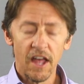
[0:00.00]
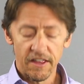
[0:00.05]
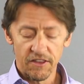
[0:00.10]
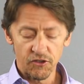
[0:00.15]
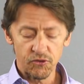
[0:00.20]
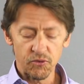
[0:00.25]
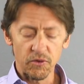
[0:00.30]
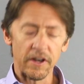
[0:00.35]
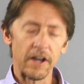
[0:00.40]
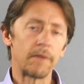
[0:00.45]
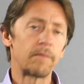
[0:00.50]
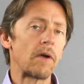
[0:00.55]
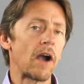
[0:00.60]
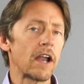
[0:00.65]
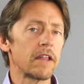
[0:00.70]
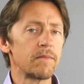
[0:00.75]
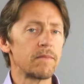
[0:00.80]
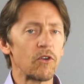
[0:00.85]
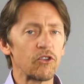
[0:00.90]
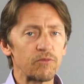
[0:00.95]
This one here,
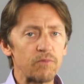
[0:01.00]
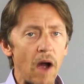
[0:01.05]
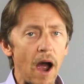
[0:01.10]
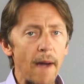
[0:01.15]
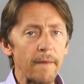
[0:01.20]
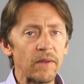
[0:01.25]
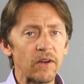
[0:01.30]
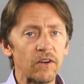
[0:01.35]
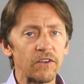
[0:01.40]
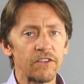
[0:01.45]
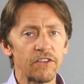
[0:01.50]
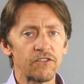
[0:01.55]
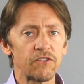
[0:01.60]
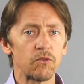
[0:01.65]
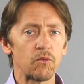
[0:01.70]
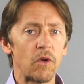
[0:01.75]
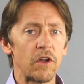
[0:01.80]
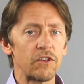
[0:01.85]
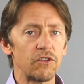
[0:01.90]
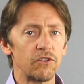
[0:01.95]
probably the most popular. This is
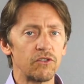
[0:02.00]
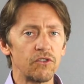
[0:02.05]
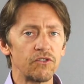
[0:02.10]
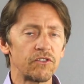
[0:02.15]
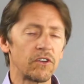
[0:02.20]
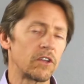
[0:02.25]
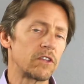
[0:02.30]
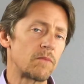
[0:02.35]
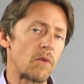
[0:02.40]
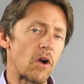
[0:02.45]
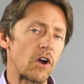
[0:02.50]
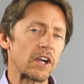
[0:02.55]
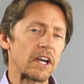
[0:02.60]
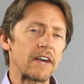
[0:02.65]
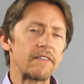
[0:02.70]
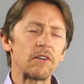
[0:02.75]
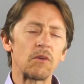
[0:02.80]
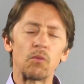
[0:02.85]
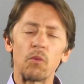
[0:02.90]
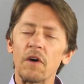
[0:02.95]
the one you do see on the market
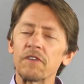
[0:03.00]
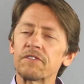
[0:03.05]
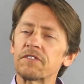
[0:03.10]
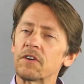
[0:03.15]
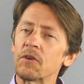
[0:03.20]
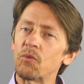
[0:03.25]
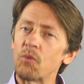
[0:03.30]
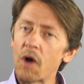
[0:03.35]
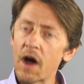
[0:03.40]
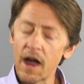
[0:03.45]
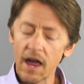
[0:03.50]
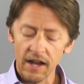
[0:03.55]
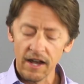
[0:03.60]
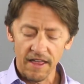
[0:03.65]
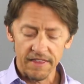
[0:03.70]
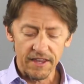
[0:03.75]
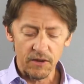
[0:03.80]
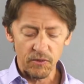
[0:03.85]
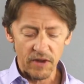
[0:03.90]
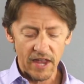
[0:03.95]
every once in a while. I think